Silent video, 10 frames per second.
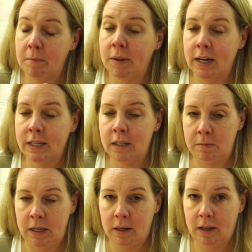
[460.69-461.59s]
But that's
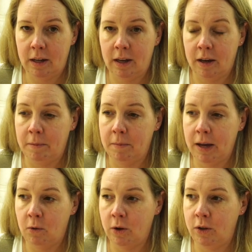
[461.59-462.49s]
me.
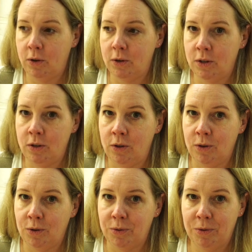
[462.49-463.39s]
I want you to
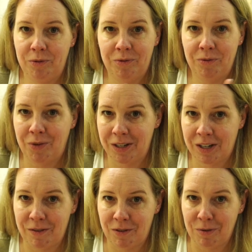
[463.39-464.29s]
do what's
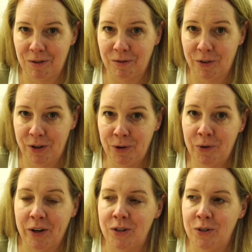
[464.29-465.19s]
comfortable for
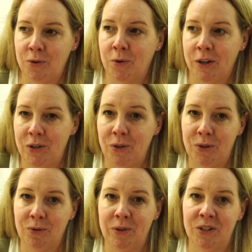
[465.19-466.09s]
you. I do want you
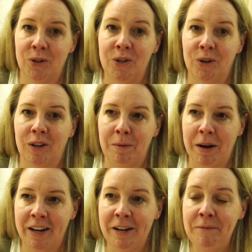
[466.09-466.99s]
to research your clay
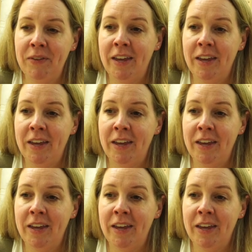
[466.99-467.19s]
body.